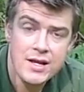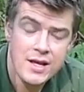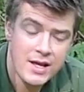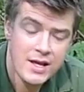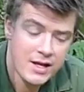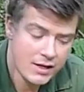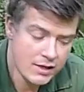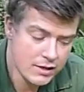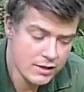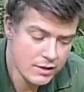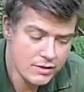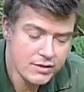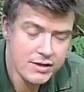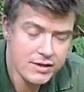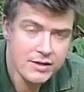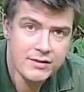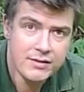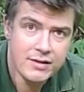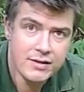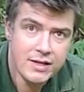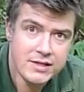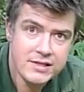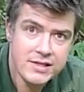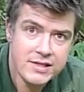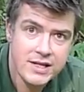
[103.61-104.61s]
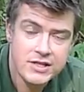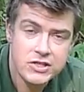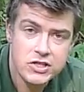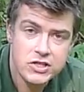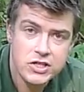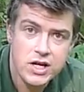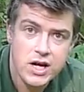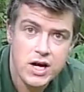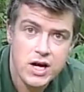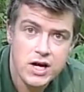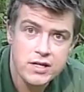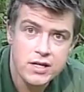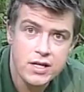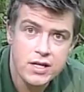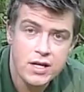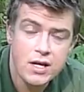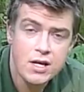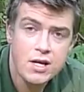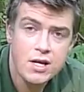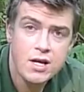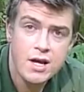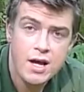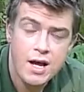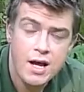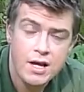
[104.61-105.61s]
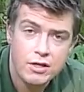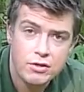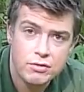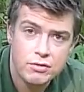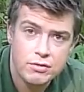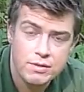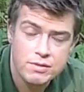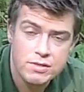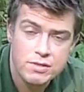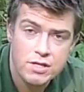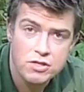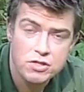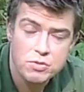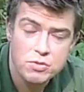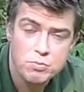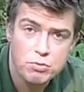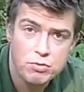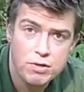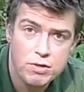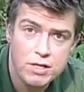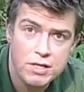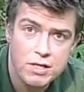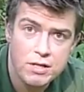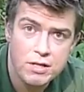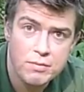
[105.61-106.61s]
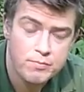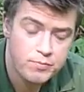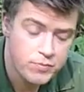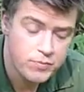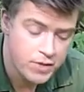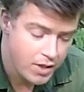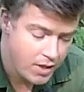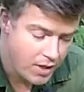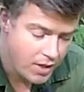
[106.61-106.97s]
including things like giardia and cryptosporidium.